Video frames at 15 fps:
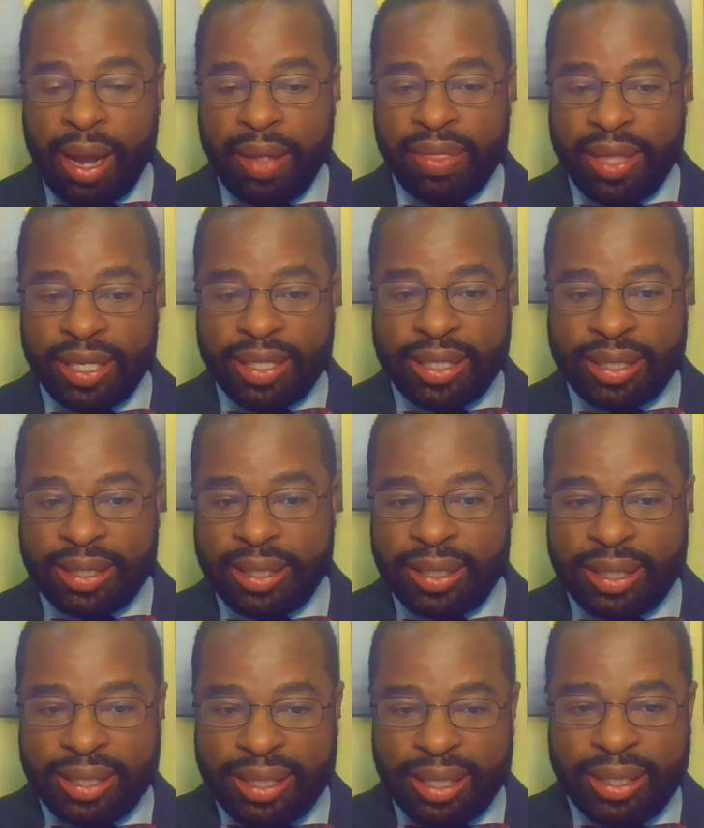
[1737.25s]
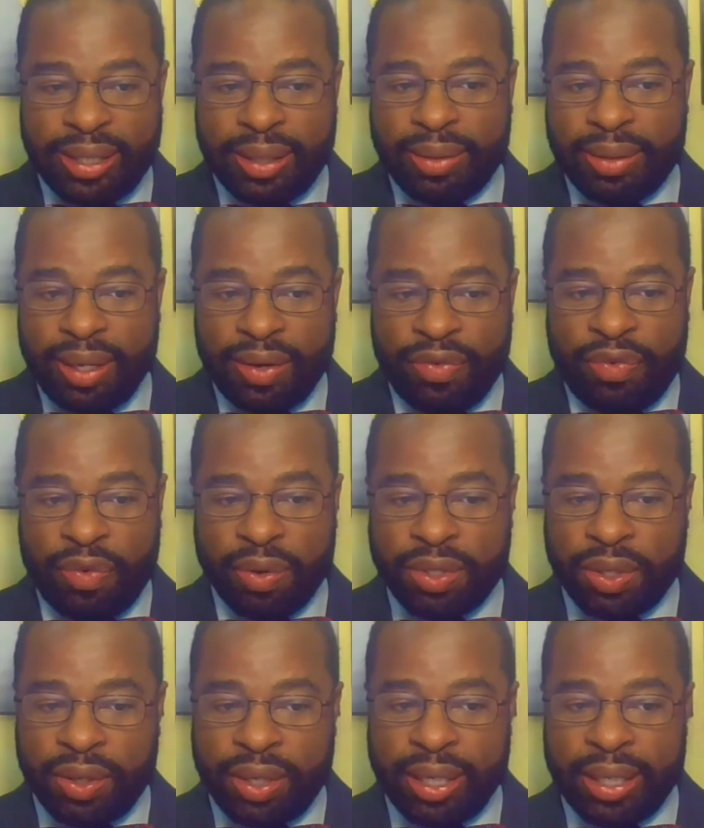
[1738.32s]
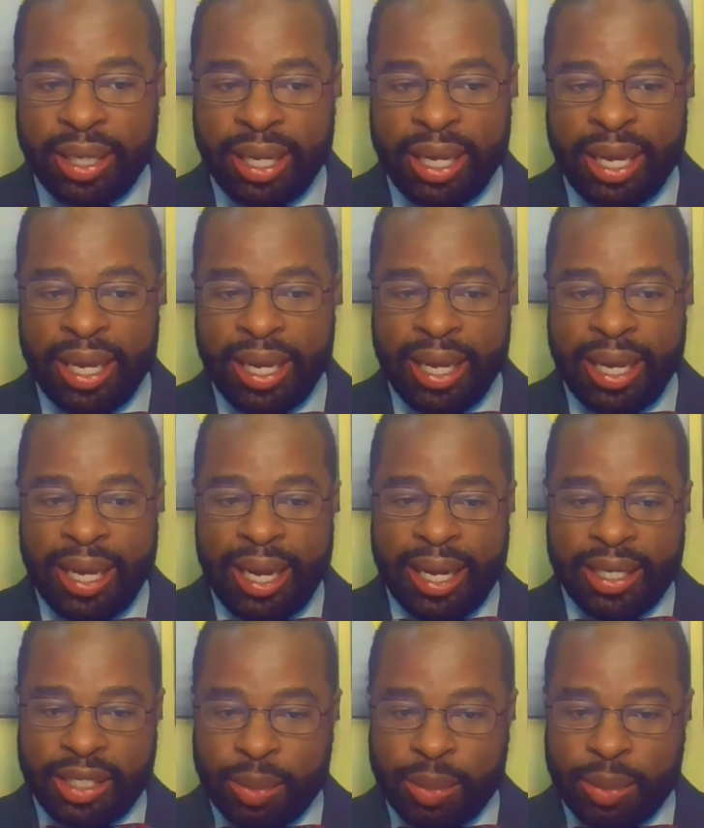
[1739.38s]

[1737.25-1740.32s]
this decision for the Fourth Circuit. And the